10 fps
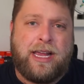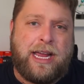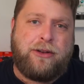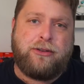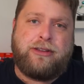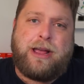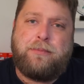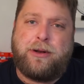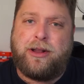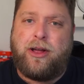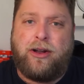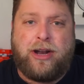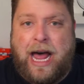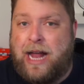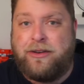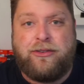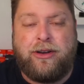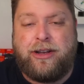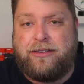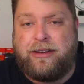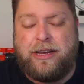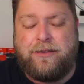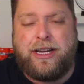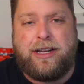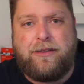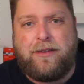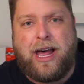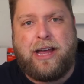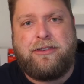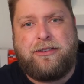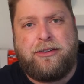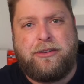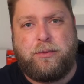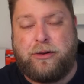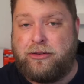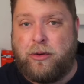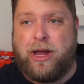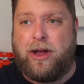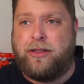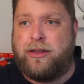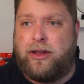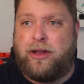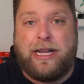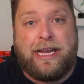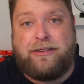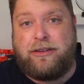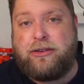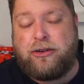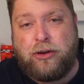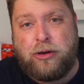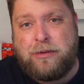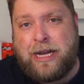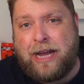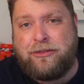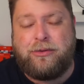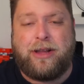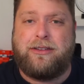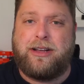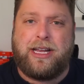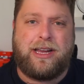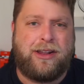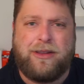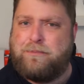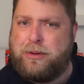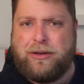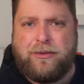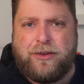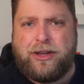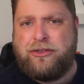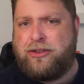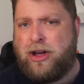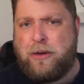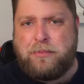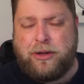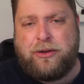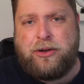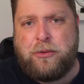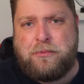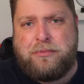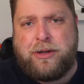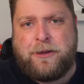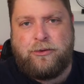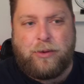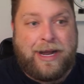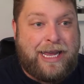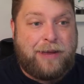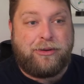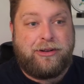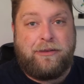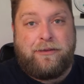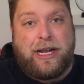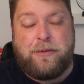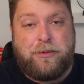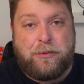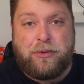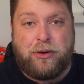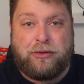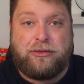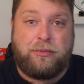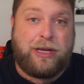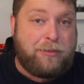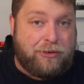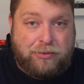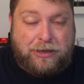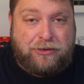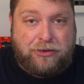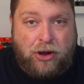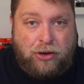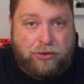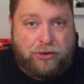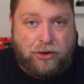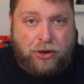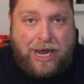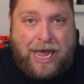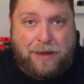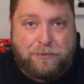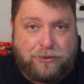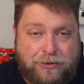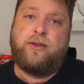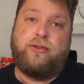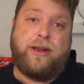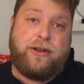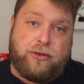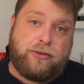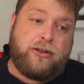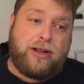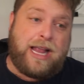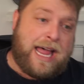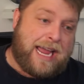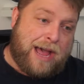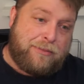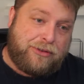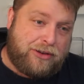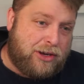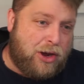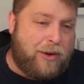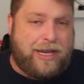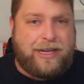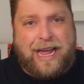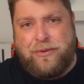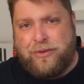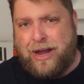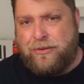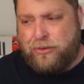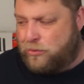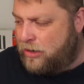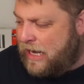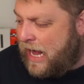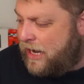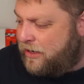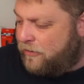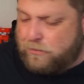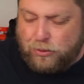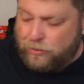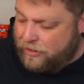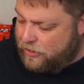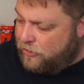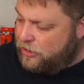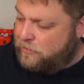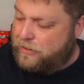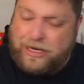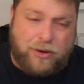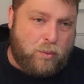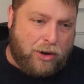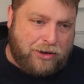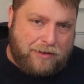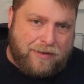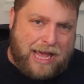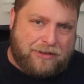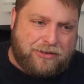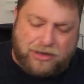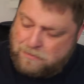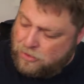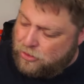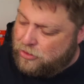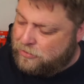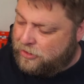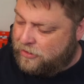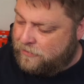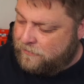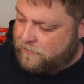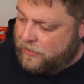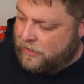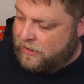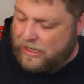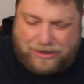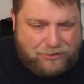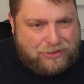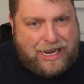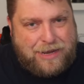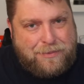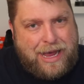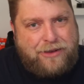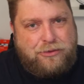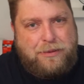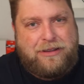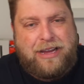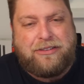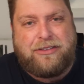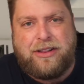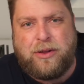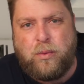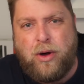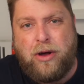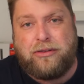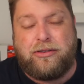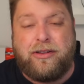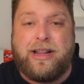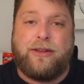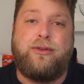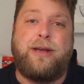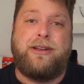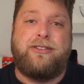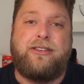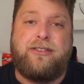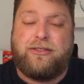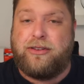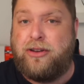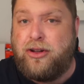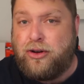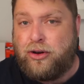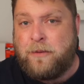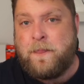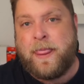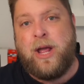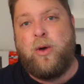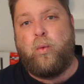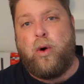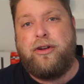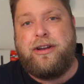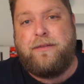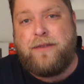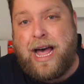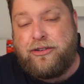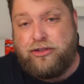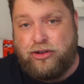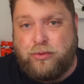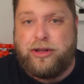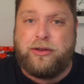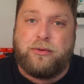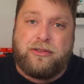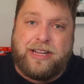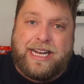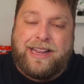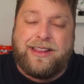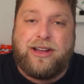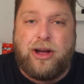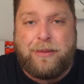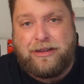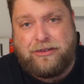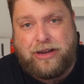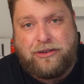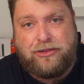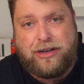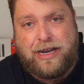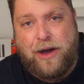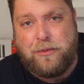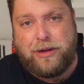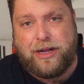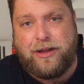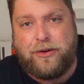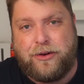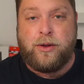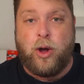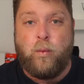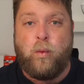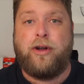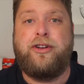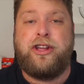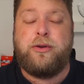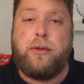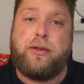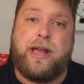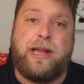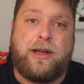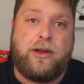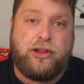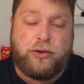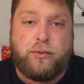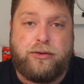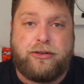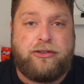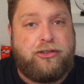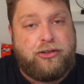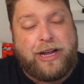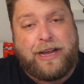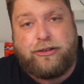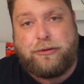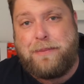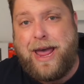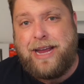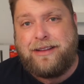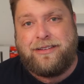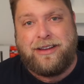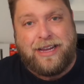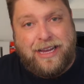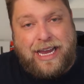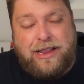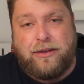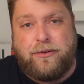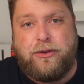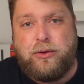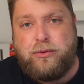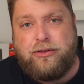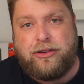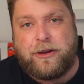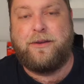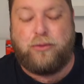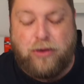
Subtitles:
It does happen a lot on Android TV devices. We saw it on the latest Chromecast. You had to click on the build version or build number to enable developer mode to be able to install unknown apps. So it does look like Amazon are going down that route, kind of, but with it only being on one device at the moment, it looks like they might just be testing the water, and that's why I'm interested to know what device you are using in the comments section down below. And what do you think users should expect in the future?